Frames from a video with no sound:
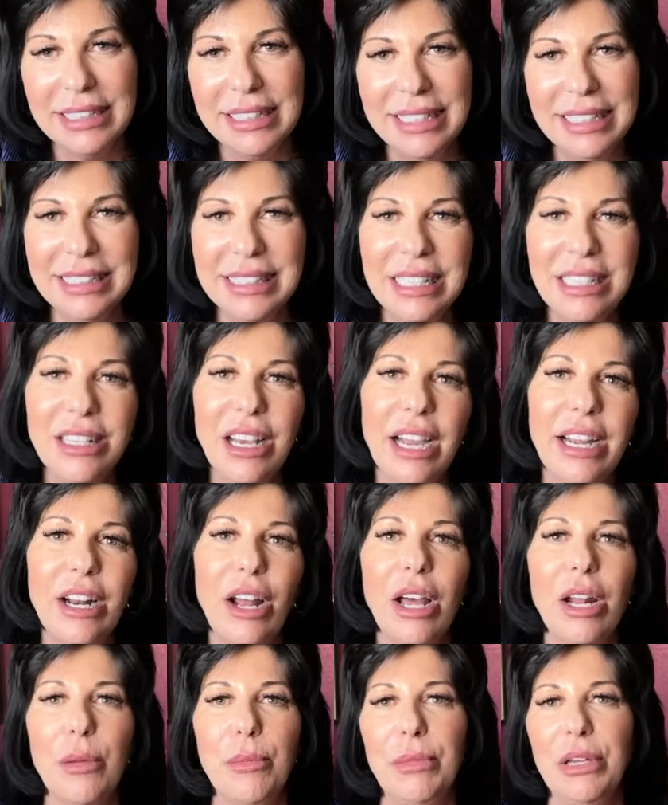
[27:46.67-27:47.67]
it's a knight
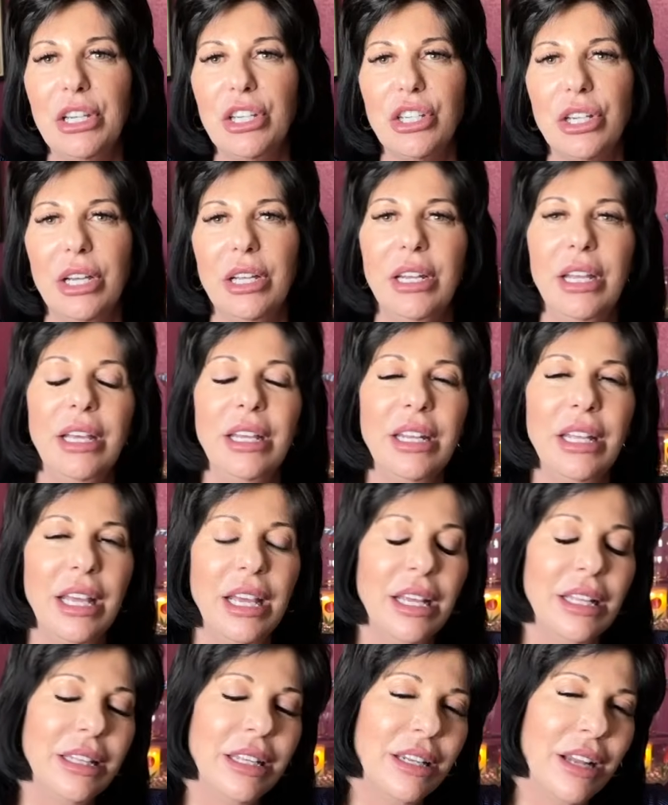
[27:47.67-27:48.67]
on a mission.
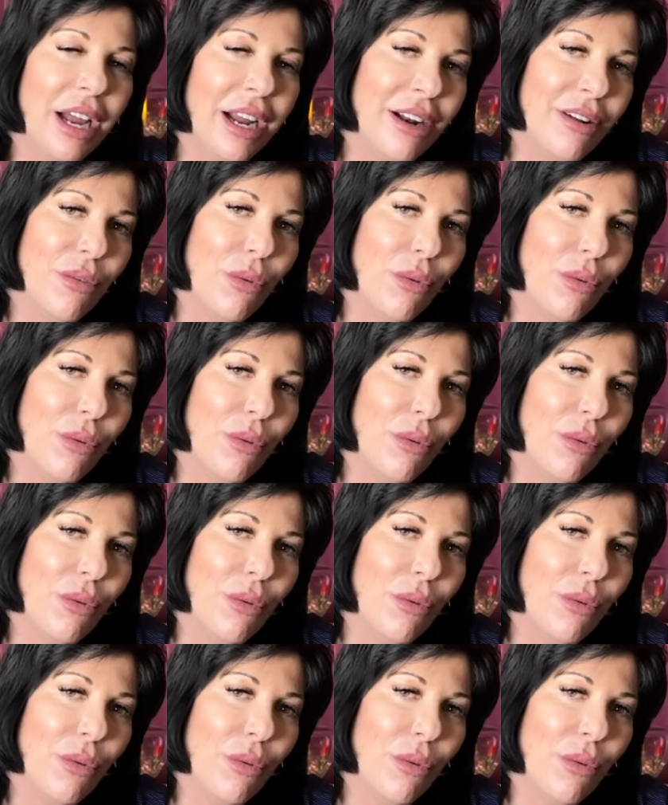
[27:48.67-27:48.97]
And the Knight